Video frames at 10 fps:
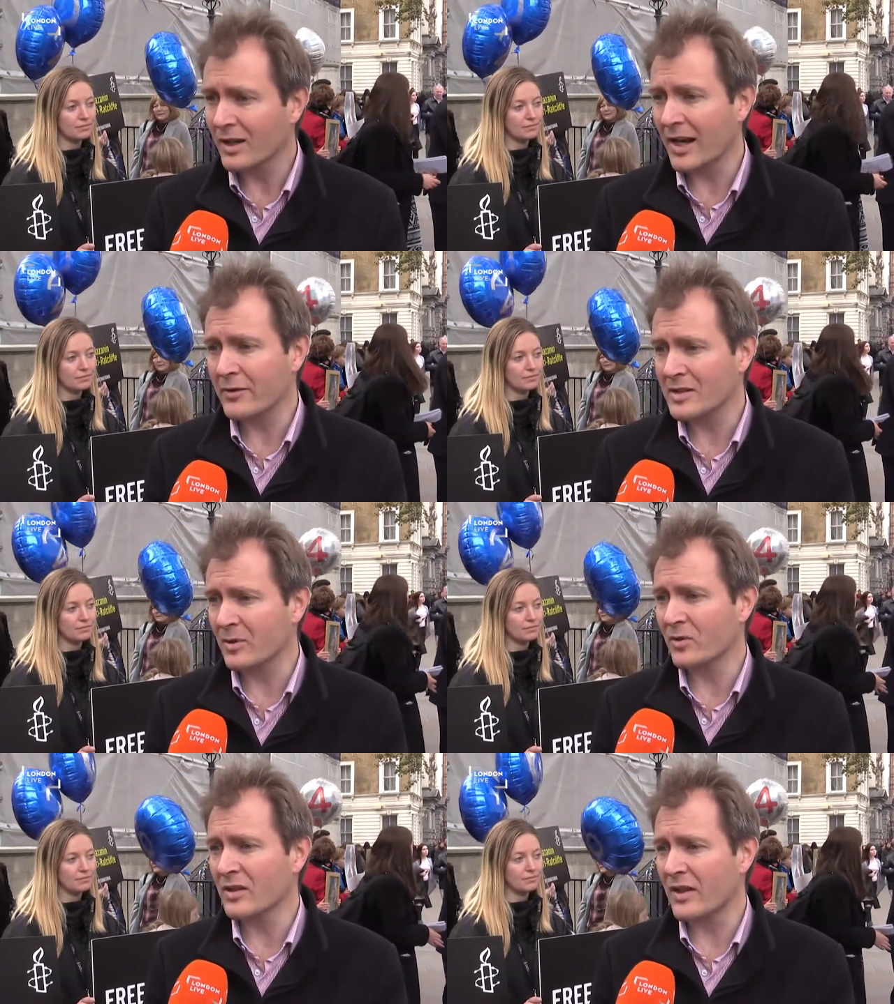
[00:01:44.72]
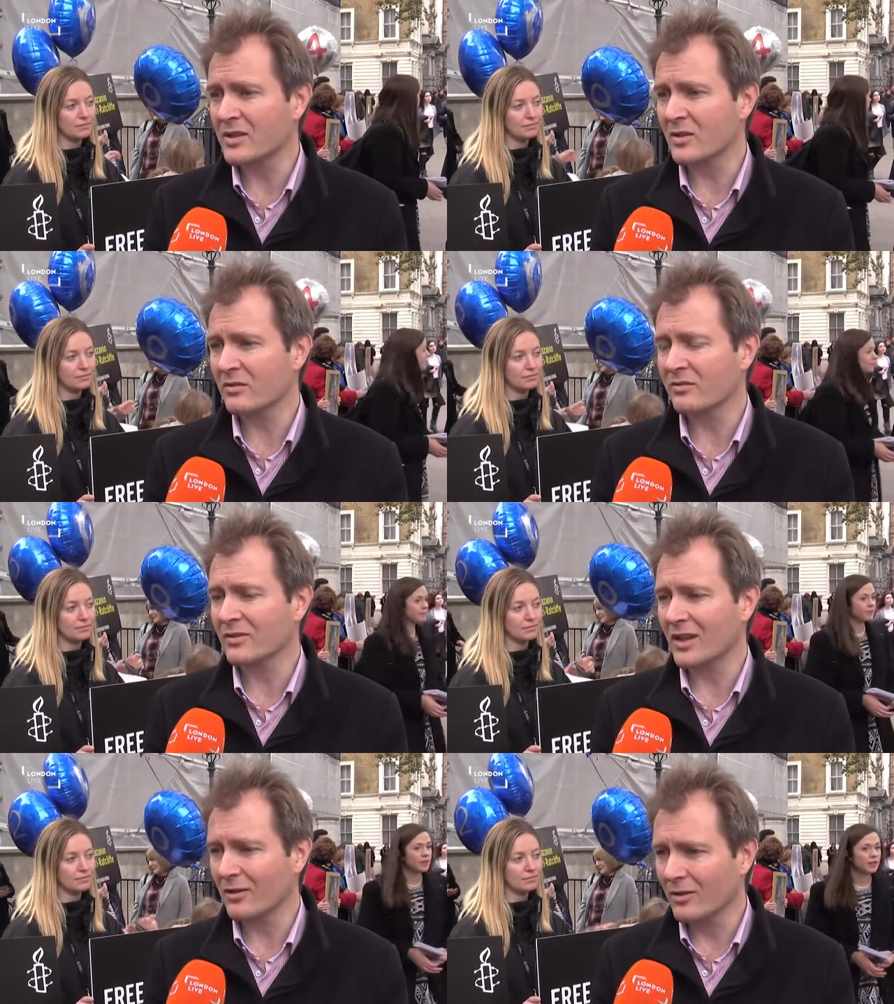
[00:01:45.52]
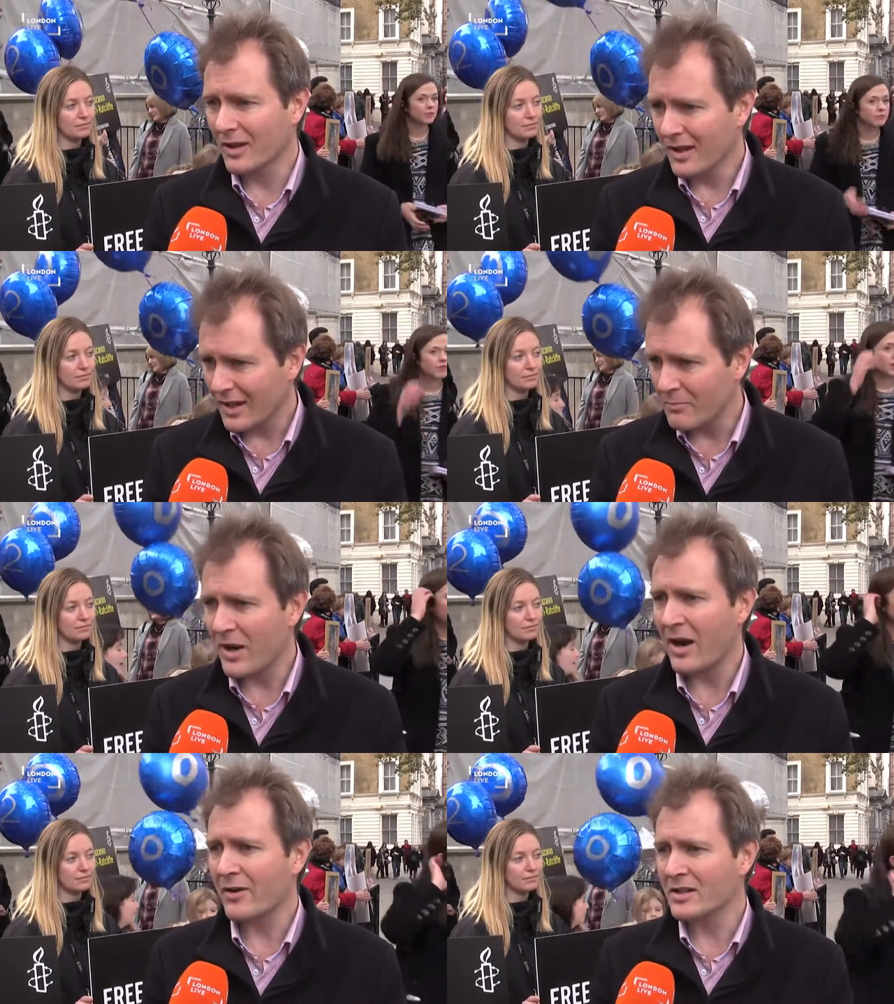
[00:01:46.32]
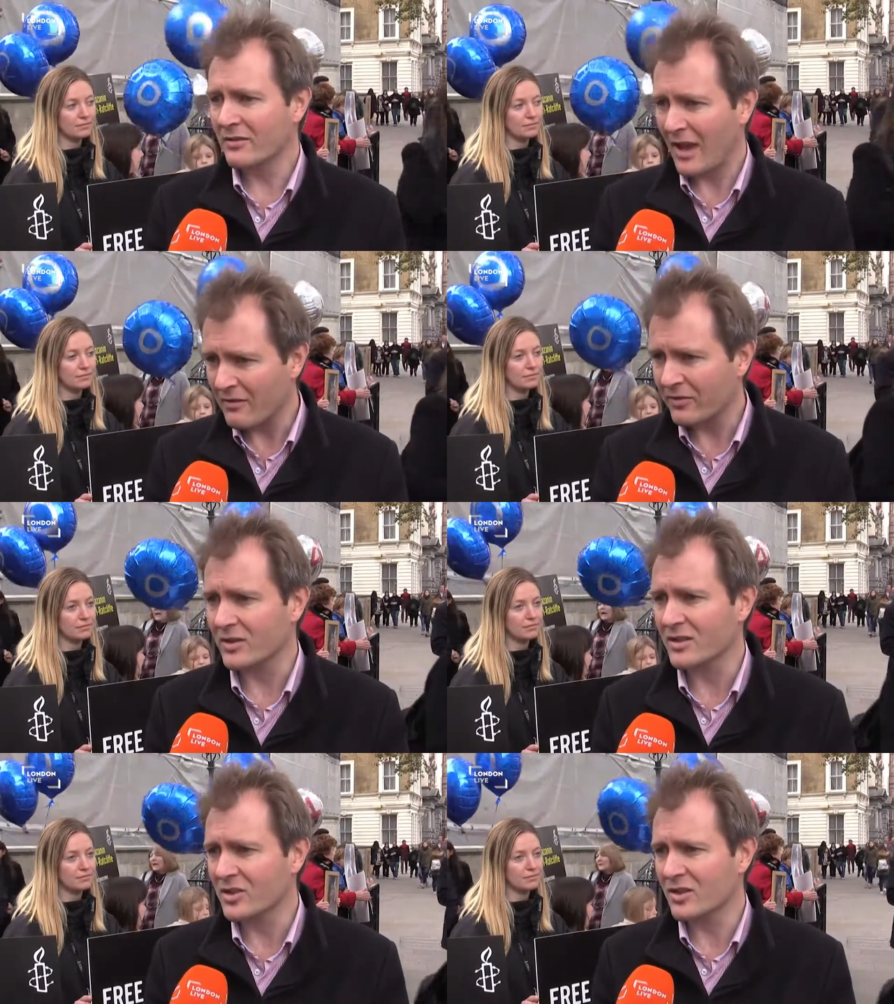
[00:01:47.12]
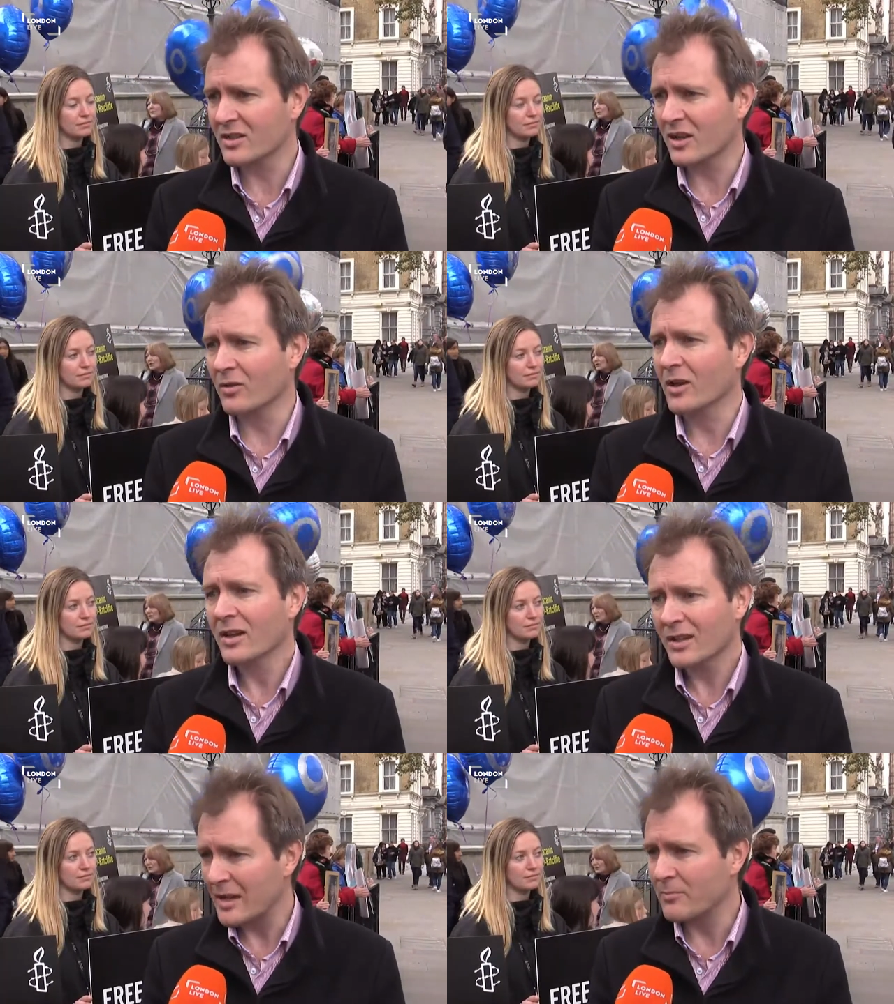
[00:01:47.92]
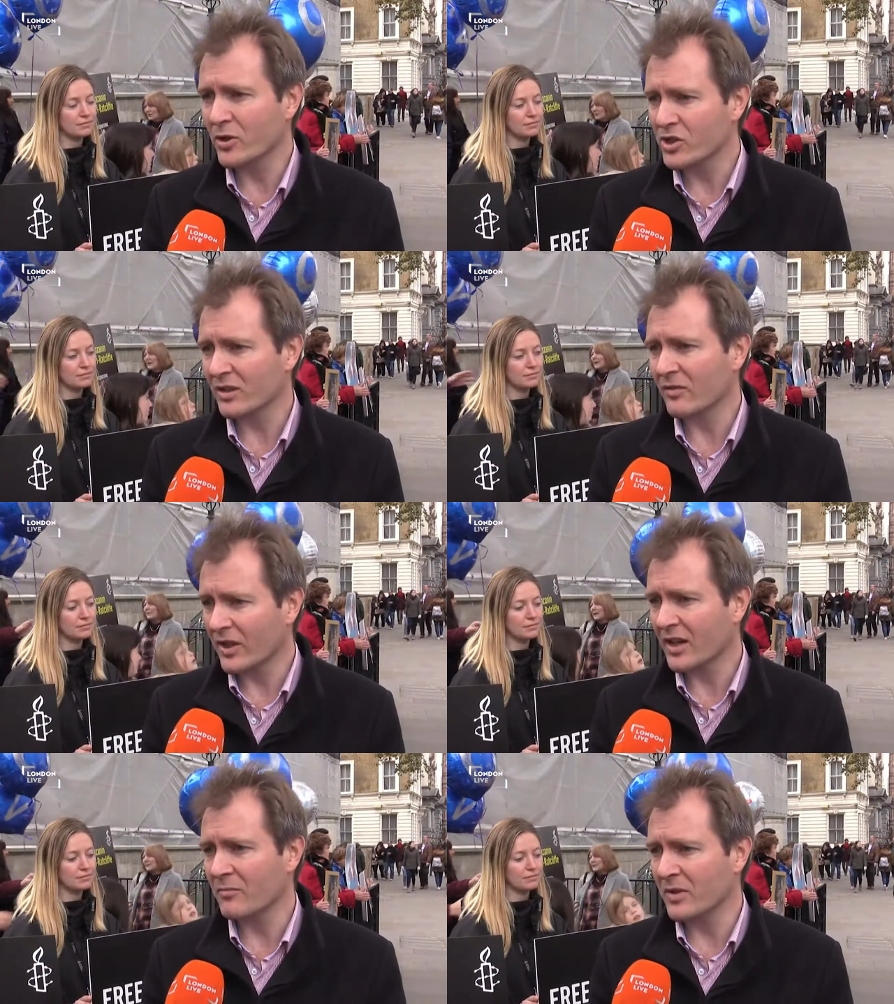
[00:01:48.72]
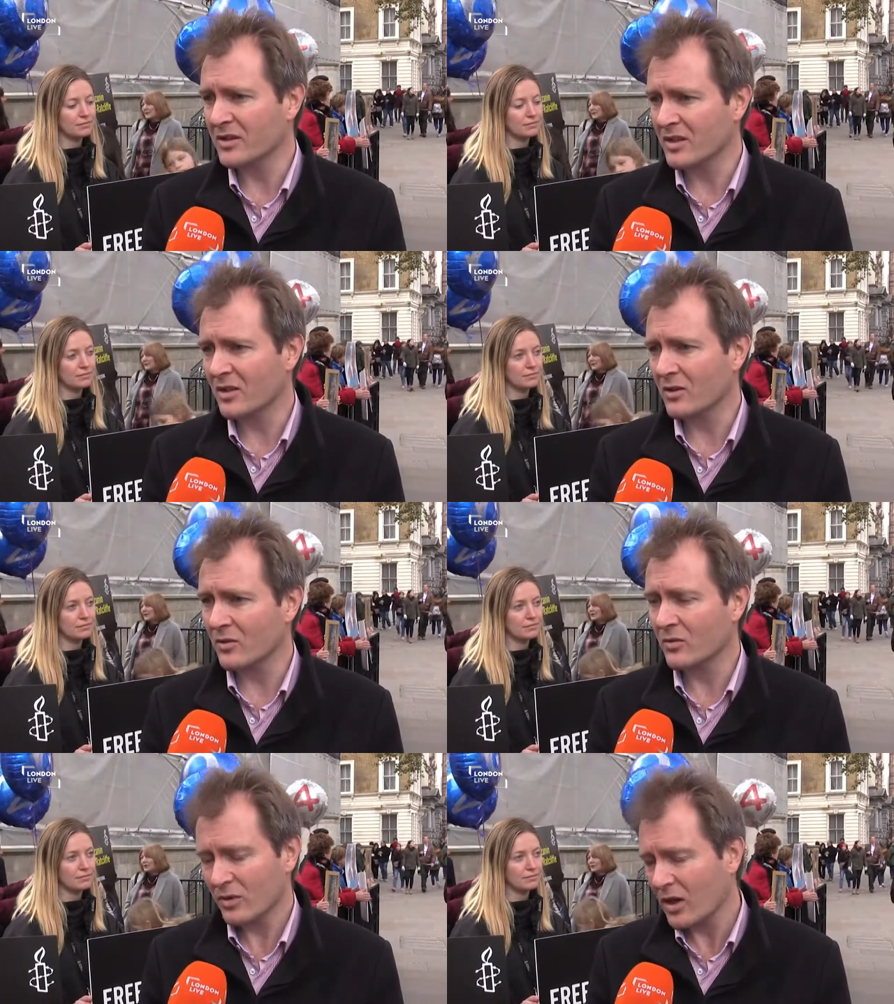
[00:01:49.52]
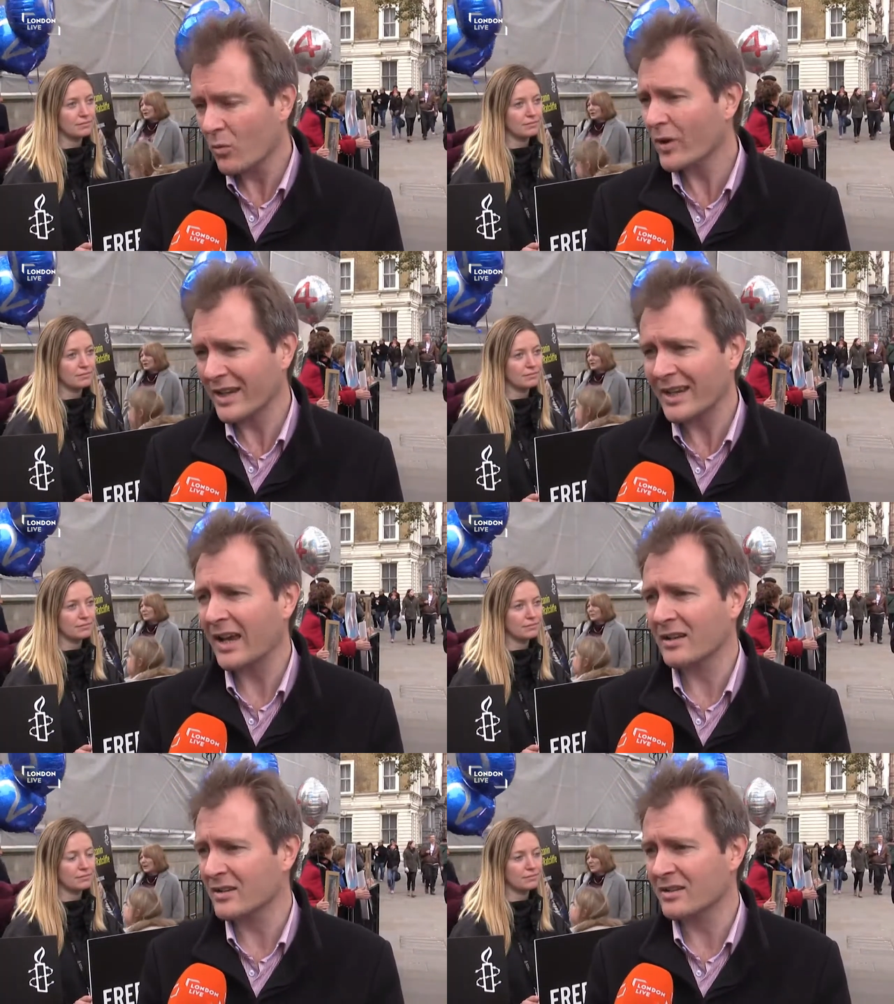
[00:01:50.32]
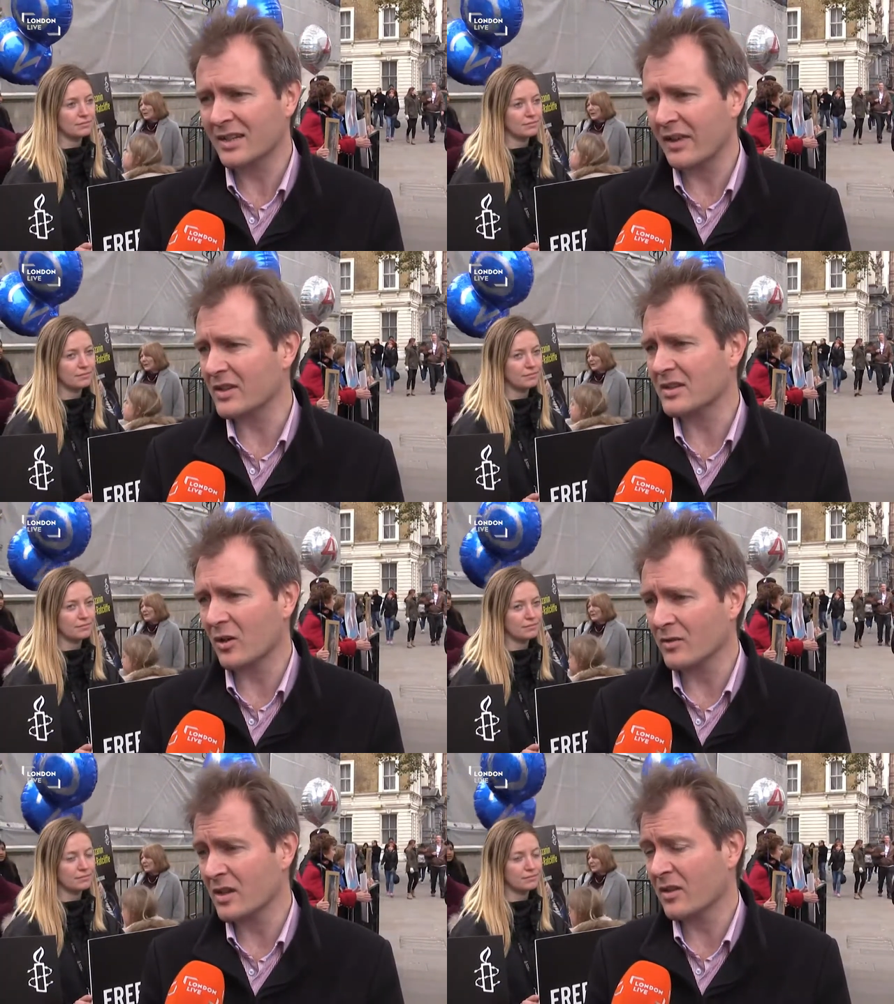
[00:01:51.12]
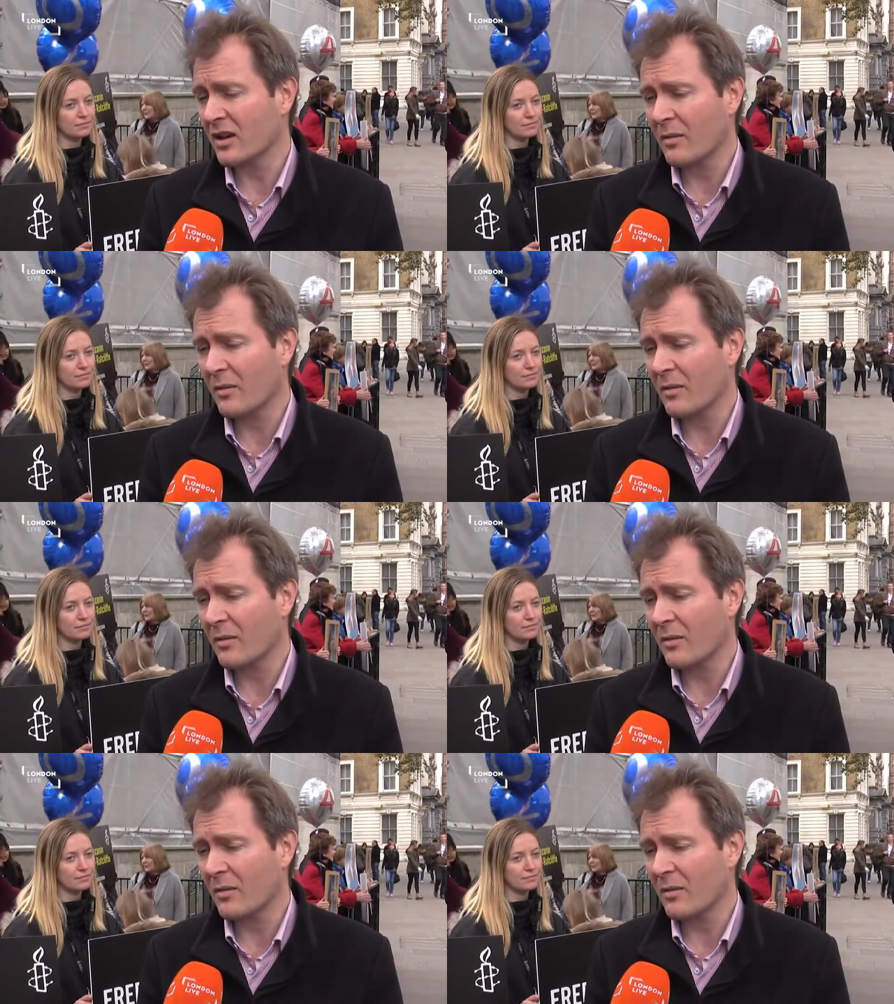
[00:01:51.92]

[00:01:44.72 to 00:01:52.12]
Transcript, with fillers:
Speaker 1: clarity, but also that sort of, you know, imperative effort to just, you know, keep pushing for the government to do, you know, what it can to, to get this solved so that,